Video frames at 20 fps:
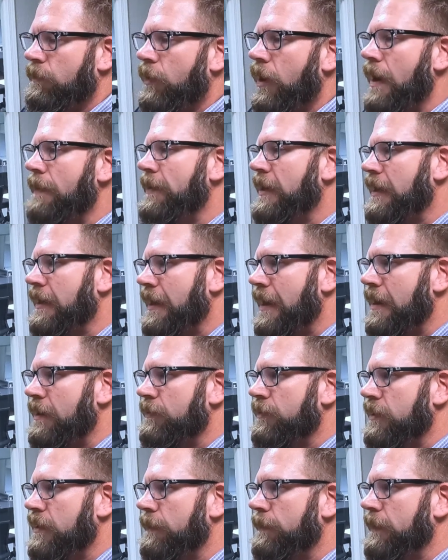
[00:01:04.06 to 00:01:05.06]
Priming
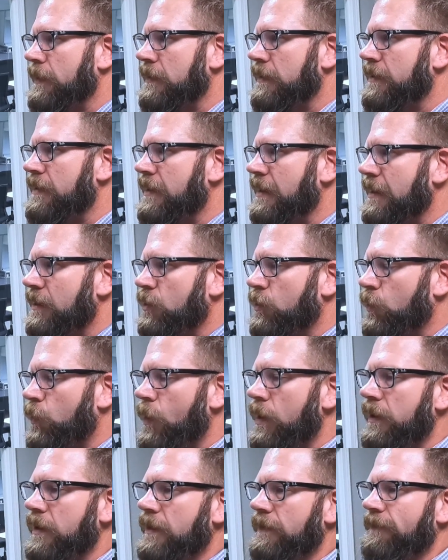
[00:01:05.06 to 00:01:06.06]
in-house typically saves
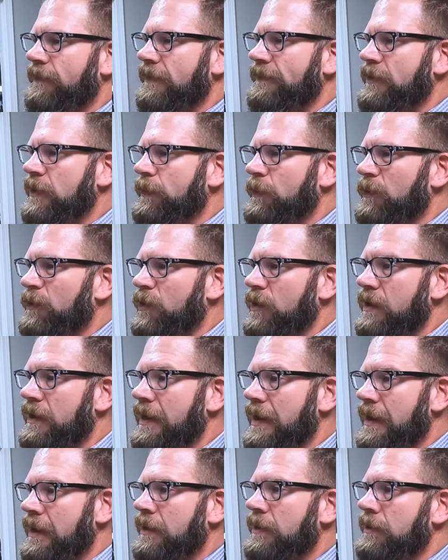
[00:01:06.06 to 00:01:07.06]
20 to 50%
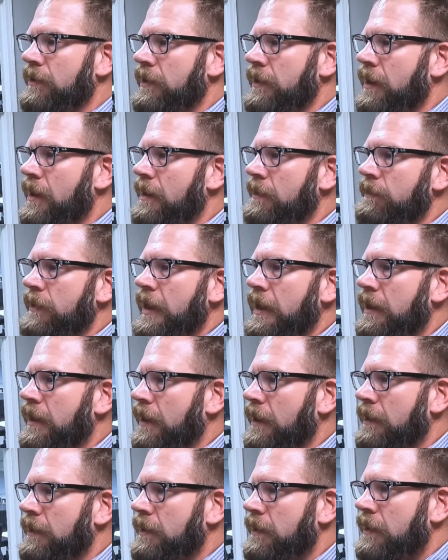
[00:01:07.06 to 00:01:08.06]
annually on
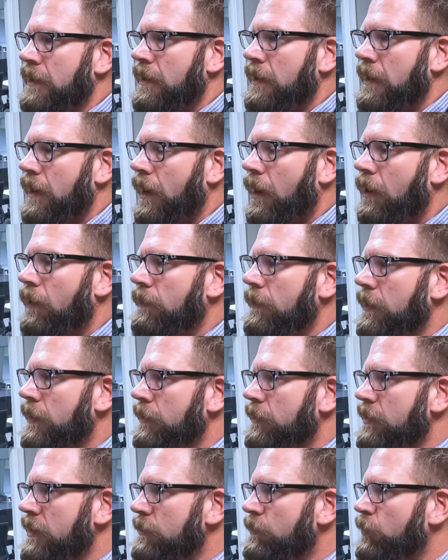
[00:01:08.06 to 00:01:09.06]
media, all
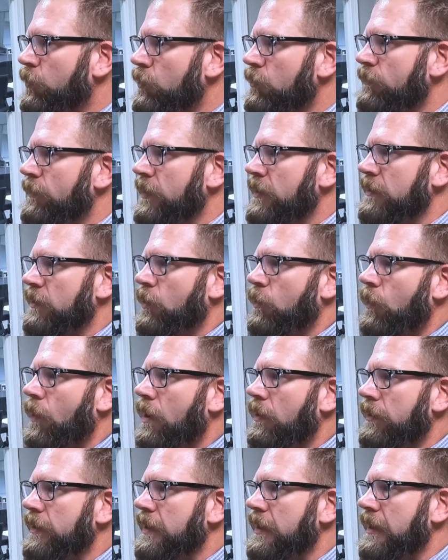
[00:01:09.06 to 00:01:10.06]
while improving the
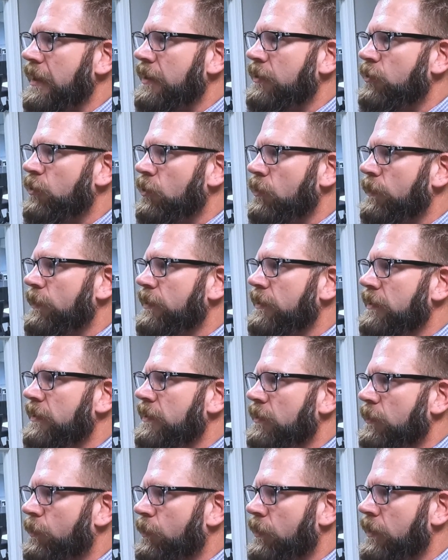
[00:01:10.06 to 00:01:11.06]
quality and durability
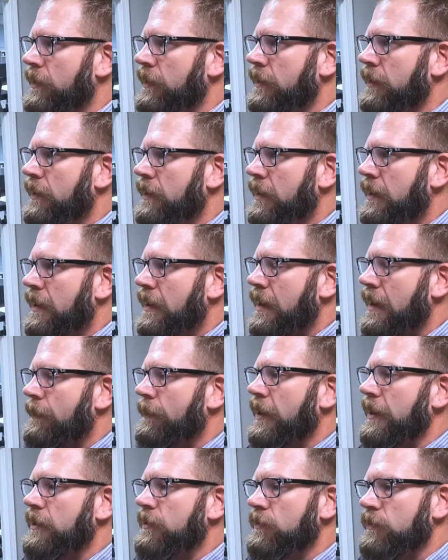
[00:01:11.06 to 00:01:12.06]
of the print and
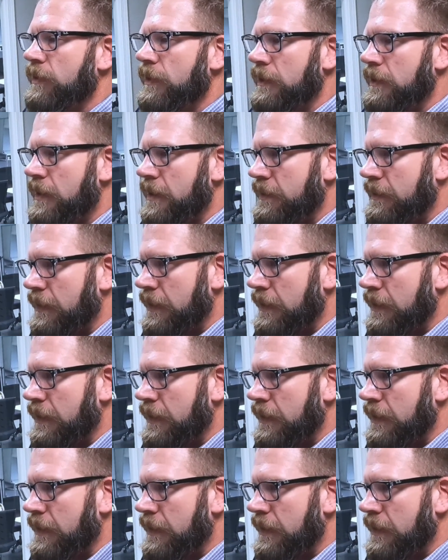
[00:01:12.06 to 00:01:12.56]
by using less